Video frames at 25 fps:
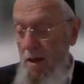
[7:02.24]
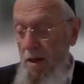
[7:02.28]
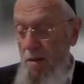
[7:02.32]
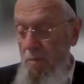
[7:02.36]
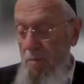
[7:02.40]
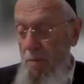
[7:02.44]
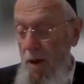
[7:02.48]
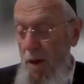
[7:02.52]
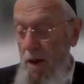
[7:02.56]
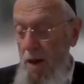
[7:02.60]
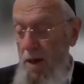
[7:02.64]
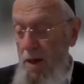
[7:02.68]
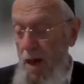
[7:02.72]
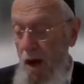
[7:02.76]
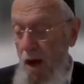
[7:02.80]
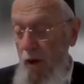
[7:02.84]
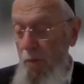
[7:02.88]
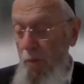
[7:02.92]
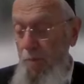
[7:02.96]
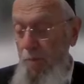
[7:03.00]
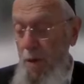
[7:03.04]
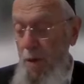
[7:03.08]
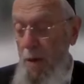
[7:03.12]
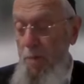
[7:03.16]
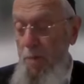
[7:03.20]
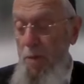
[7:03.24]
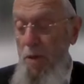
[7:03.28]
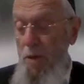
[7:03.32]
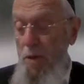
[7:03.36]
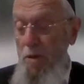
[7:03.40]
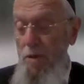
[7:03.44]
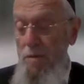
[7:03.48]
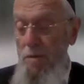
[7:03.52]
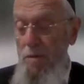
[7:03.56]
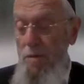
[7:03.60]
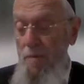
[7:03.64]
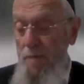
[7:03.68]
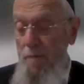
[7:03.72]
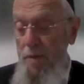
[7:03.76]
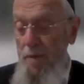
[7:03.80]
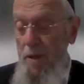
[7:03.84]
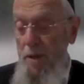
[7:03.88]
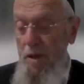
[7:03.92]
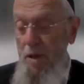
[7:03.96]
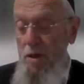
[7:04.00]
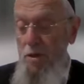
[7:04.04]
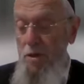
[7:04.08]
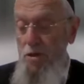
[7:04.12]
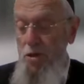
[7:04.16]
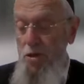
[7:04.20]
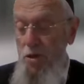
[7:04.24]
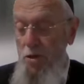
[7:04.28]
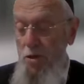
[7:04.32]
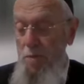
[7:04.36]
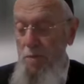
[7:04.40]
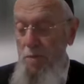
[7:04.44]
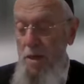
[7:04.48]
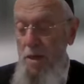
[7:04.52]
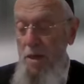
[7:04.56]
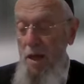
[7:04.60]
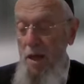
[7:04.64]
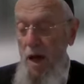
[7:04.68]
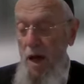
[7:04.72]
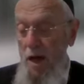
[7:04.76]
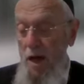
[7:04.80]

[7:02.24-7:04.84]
by our people should be the